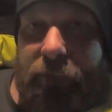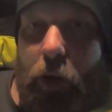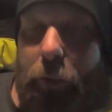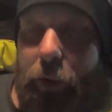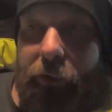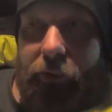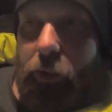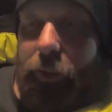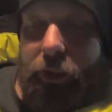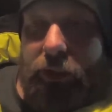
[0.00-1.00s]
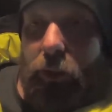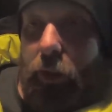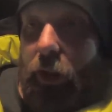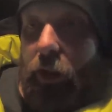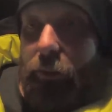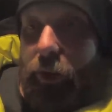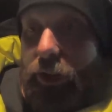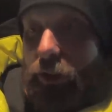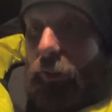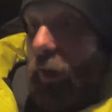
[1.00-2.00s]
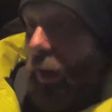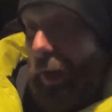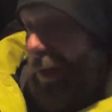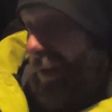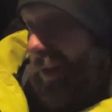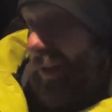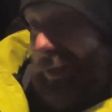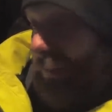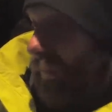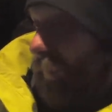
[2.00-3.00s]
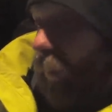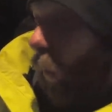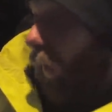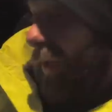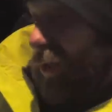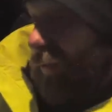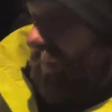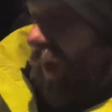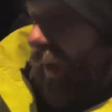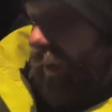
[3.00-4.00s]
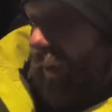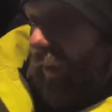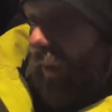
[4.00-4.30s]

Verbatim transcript: I hope I don't have to replace the whole air compressor, but it, it seems to be working just fine.